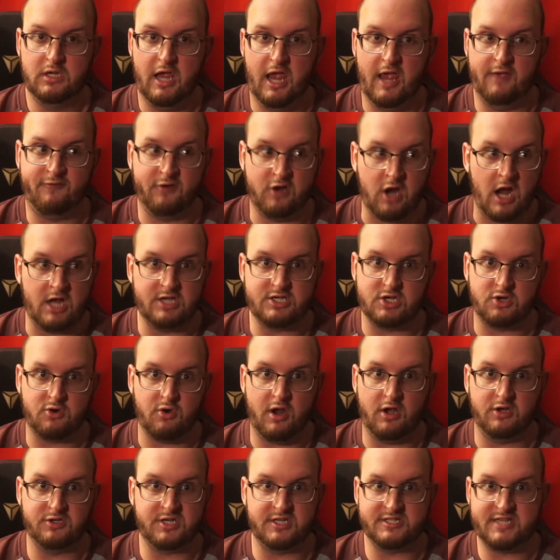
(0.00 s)
If a content
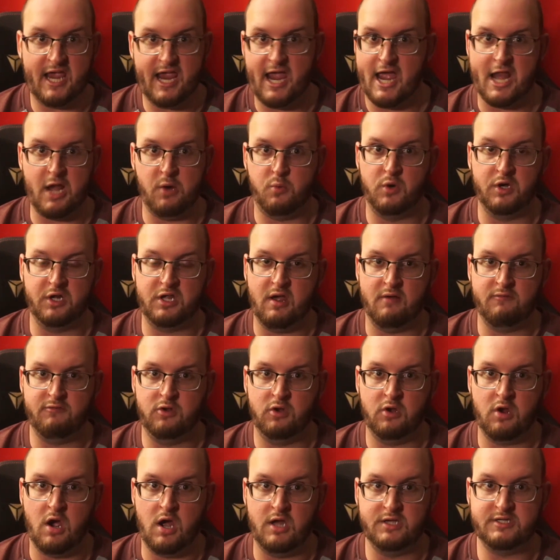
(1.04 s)
creator says, hey, I don't want to cover your
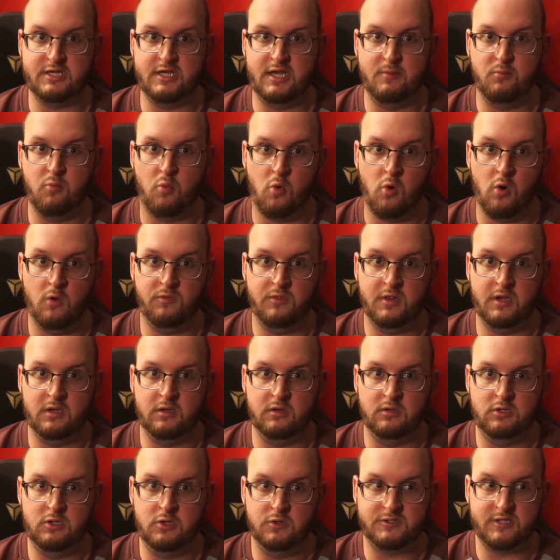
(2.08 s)
content anymore, then
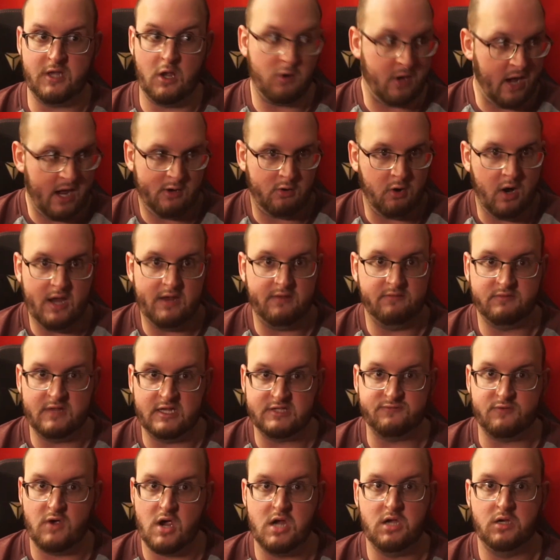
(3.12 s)
you say, okay, great, that's
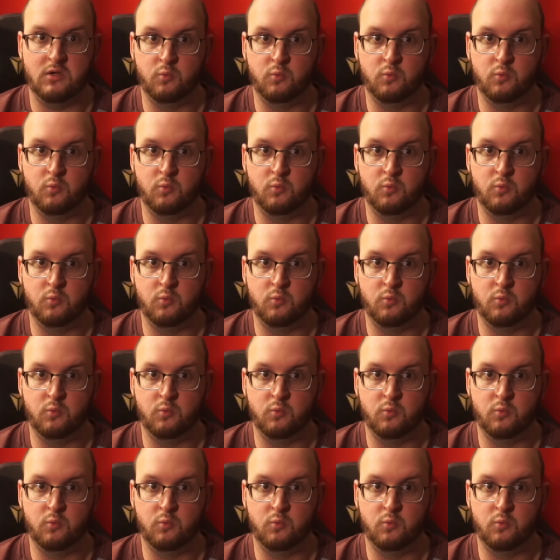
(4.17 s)
fine.